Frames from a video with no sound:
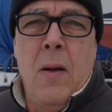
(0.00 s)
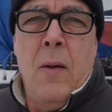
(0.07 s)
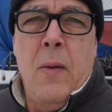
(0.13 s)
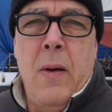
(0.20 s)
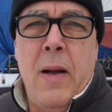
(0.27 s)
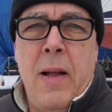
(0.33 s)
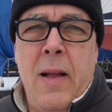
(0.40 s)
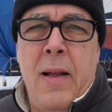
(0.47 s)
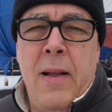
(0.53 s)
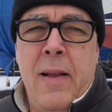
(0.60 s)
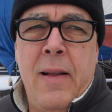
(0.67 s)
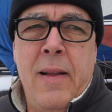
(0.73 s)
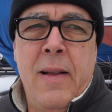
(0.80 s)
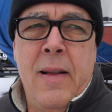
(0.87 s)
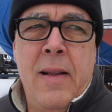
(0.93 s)
Well,
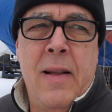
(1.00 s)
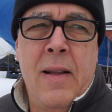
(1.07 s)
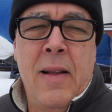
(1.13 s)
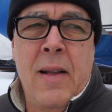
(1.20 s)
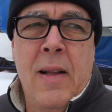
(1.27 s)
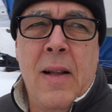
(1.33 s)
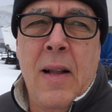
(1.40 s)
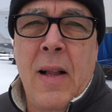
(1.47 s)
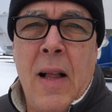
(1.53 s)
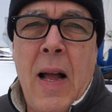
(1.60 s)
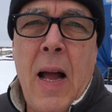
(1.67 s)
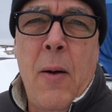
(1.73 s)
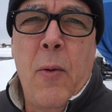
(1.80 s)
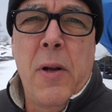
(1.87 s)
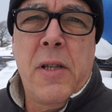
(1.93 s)

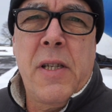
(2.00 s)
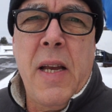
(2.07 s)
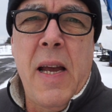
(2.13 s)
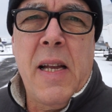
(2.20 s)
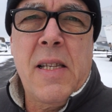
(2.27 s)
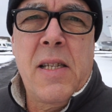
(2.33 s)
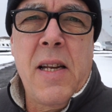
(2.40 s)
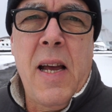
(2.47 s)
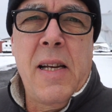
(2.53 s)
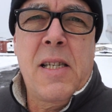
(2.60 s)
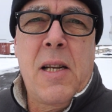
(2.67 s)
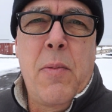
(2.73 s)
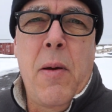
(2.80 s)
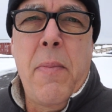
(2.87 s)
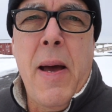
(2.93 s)
I would say it's
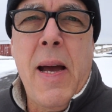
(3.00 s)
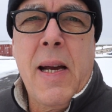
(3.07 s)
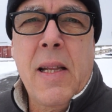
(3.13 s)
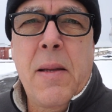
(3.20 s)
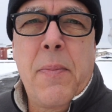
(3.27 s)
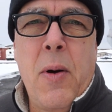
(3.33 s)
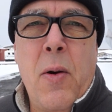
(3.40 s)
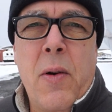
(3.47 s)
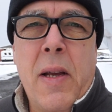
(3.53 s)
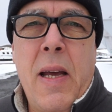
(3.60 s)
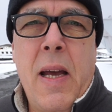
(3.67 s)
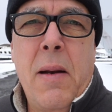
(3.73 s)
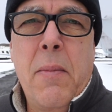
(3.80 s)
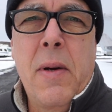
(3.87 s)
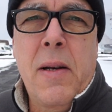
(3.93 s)
nice to be back at the boat
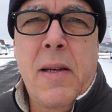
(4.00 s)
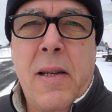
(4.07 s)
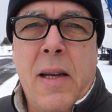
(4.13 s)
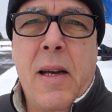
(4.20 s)
again, but